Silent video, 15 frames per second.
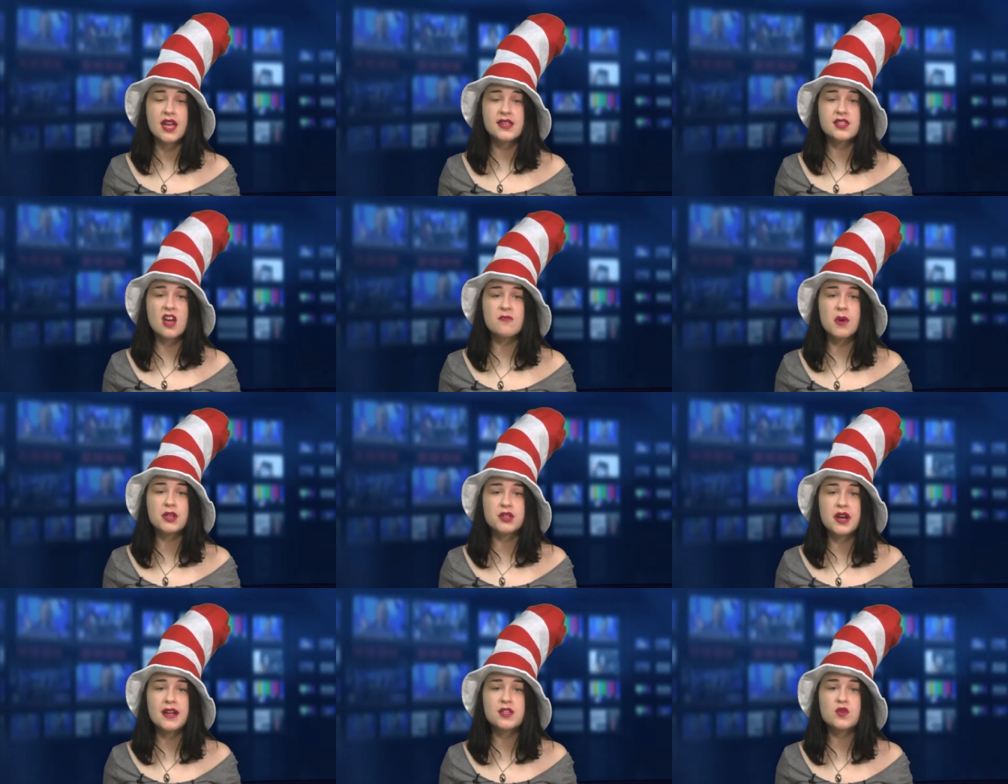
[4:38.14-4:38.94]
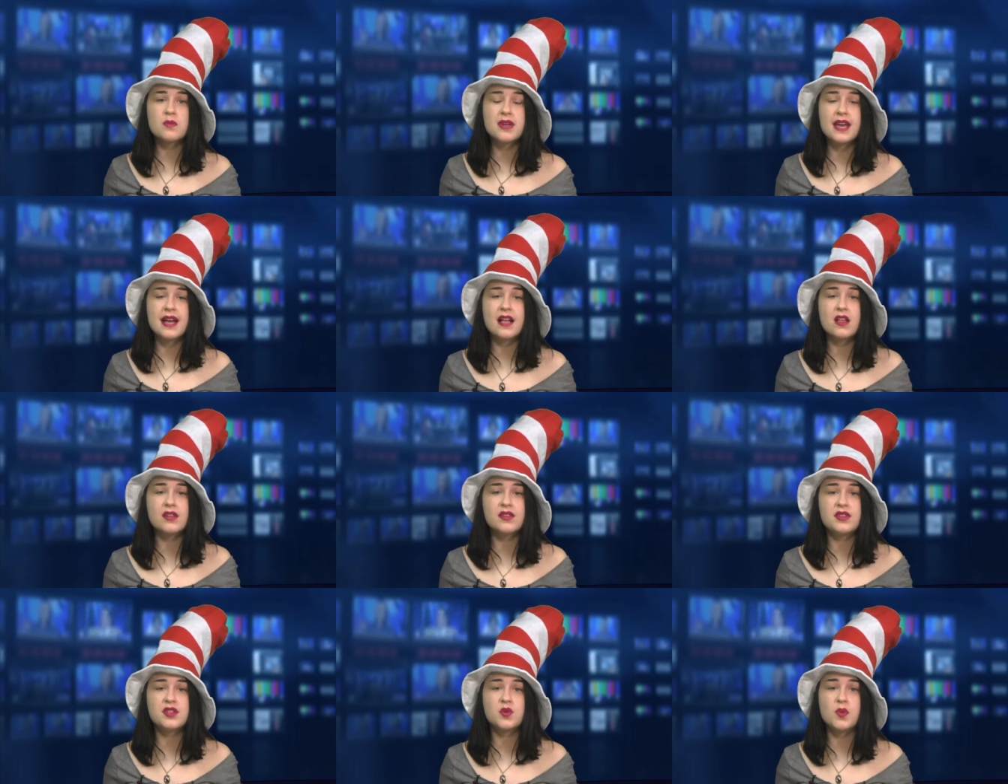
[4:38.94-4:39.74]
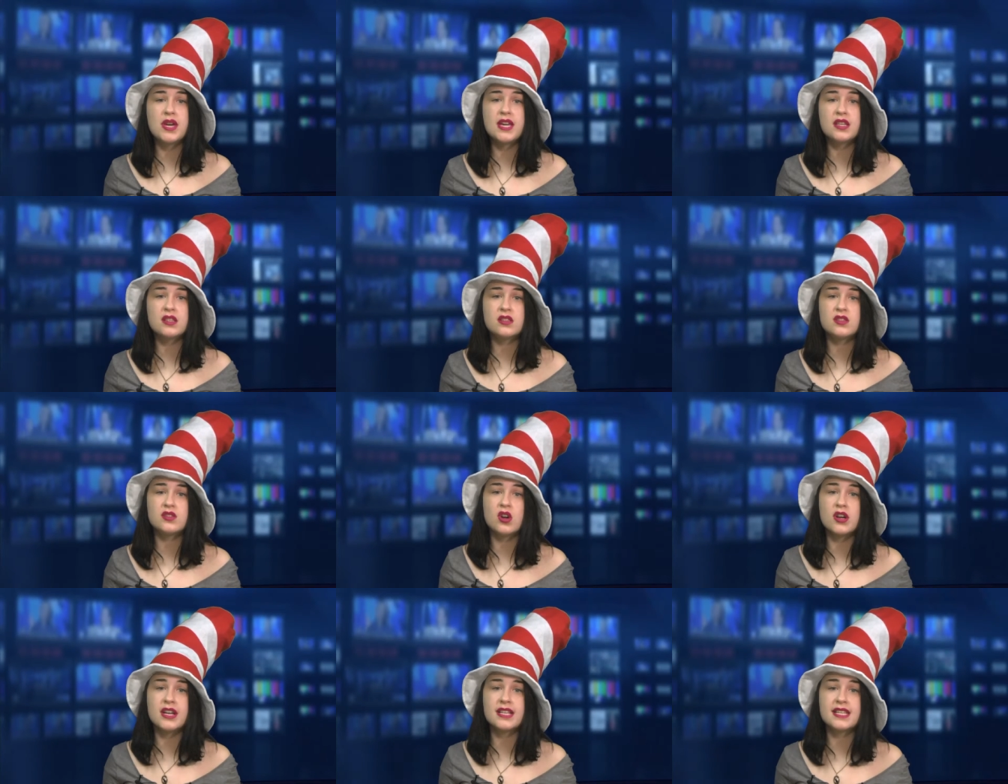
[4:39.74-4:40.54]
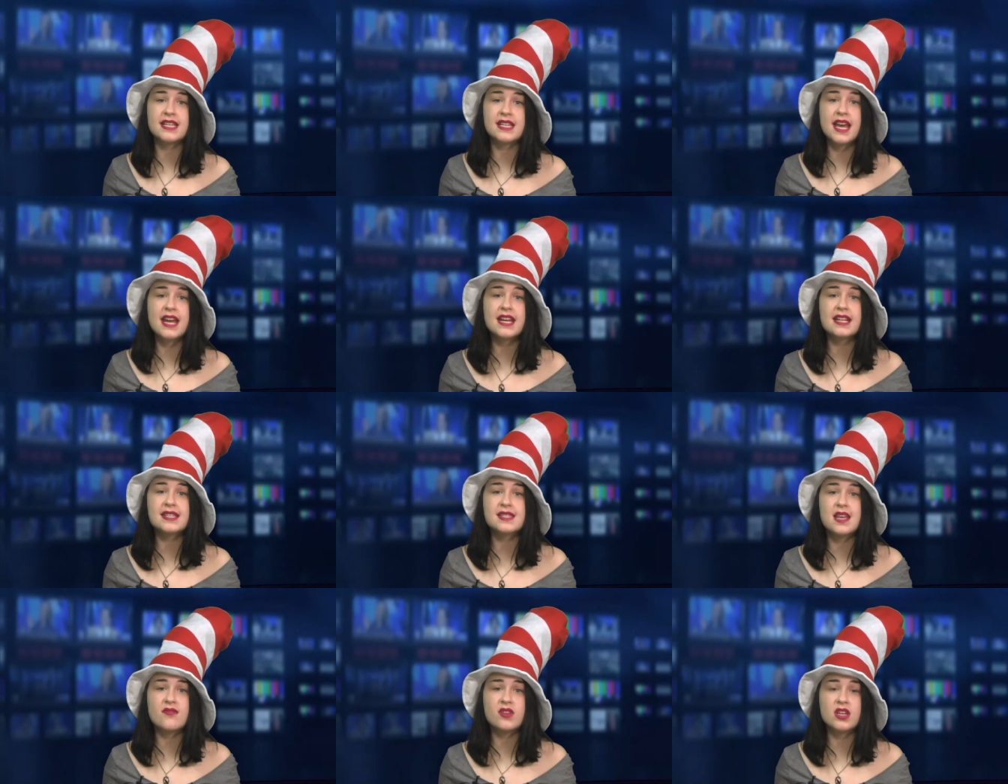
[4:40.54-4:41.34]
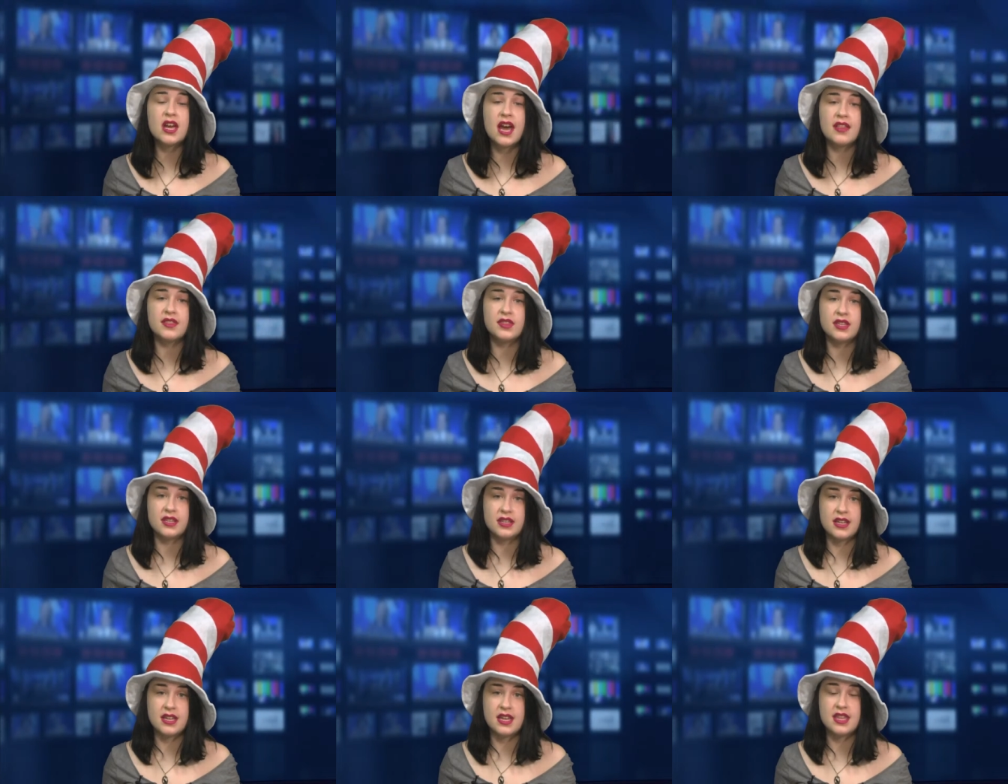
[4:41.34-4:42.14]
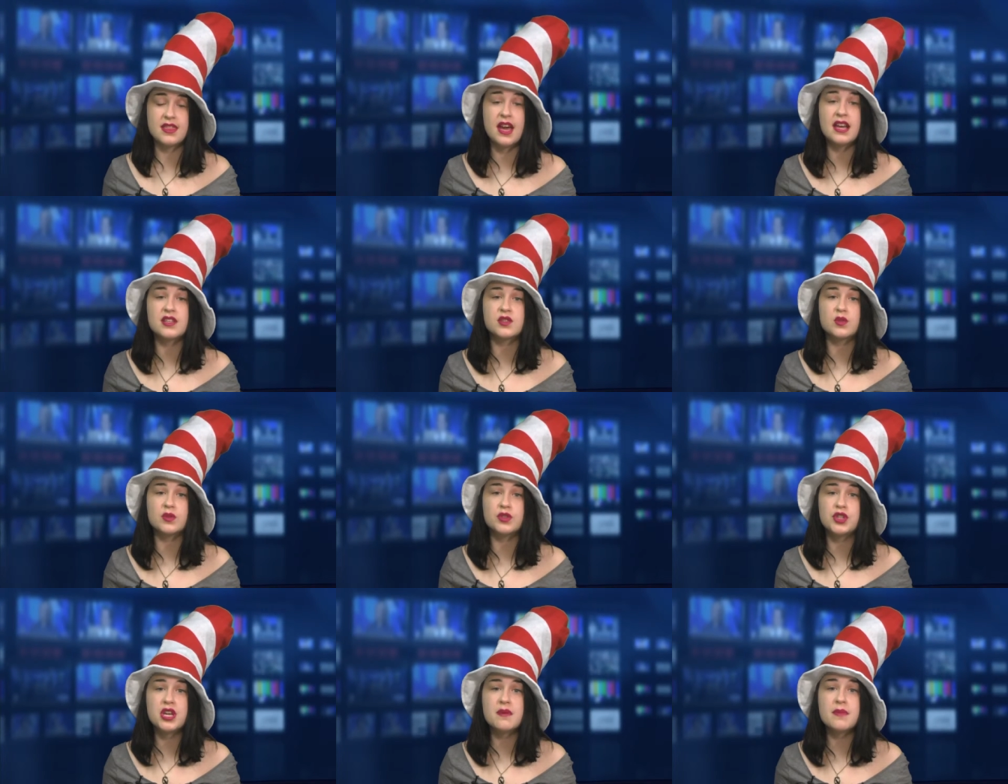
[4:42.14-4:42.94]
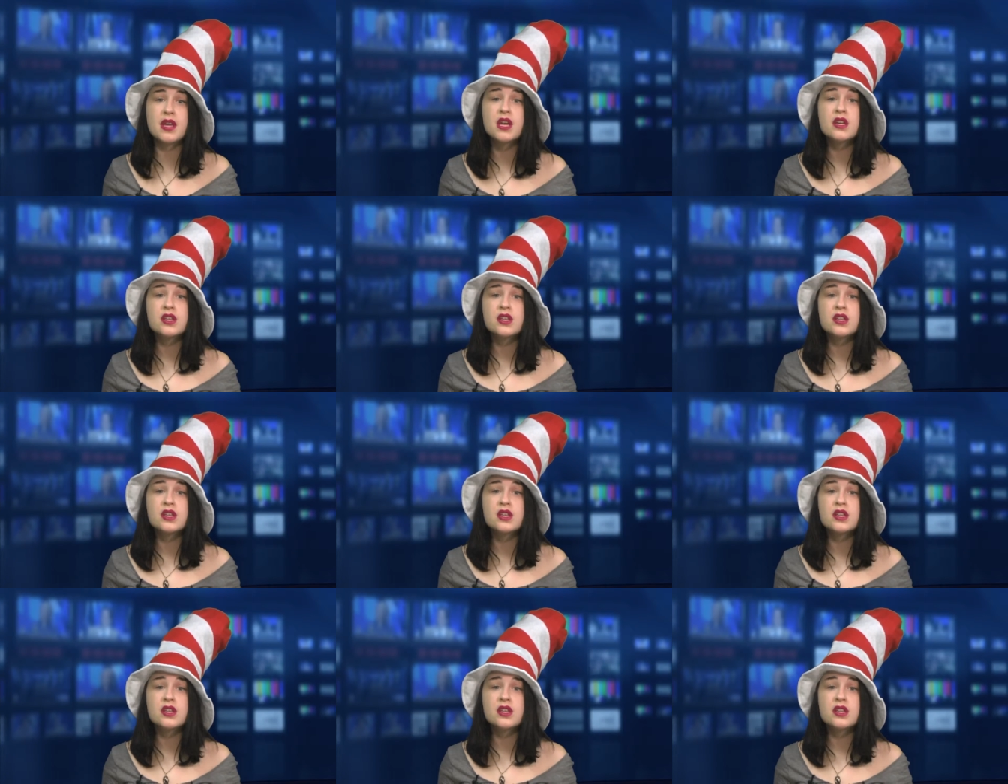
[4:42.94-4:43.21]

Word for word: Softball tryouts will be held this week, starting tonight at 7 at the in the high school gym,